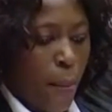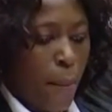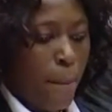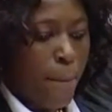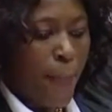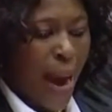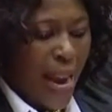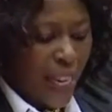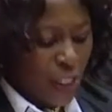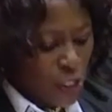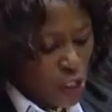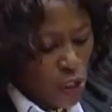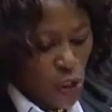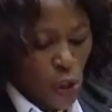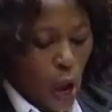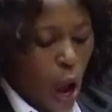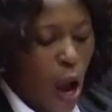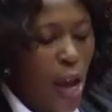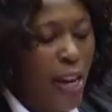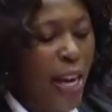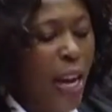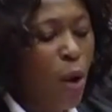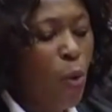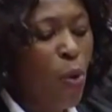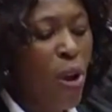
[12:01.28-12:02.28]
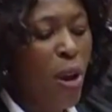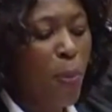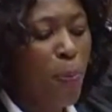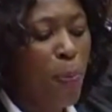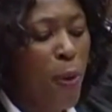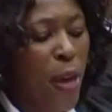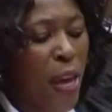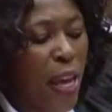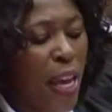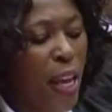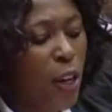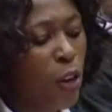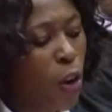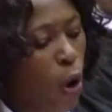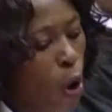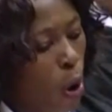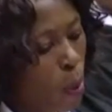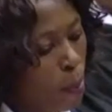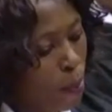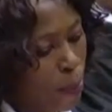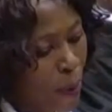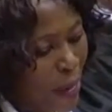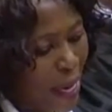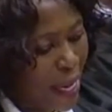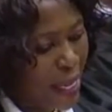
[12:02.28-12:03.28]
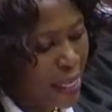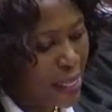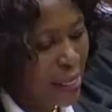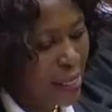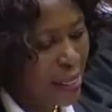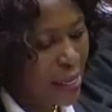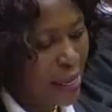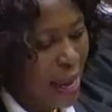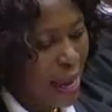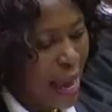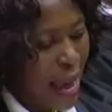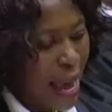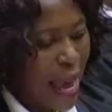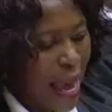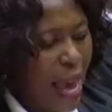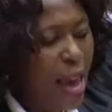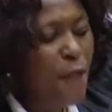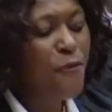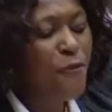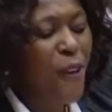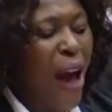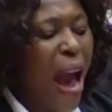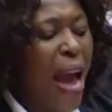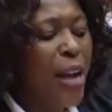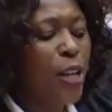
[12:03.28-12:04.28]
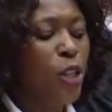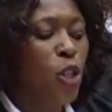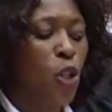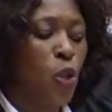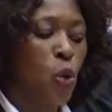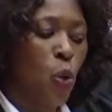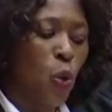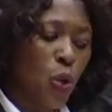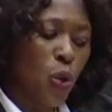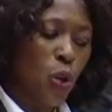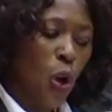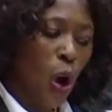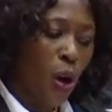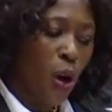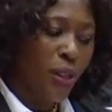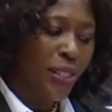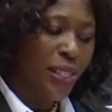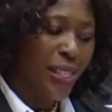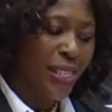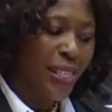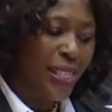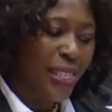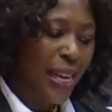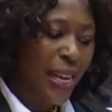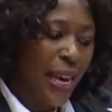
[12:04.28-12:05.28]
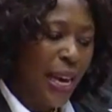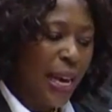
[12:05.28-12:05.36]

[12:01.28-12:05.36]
My story will be incomplete if I do not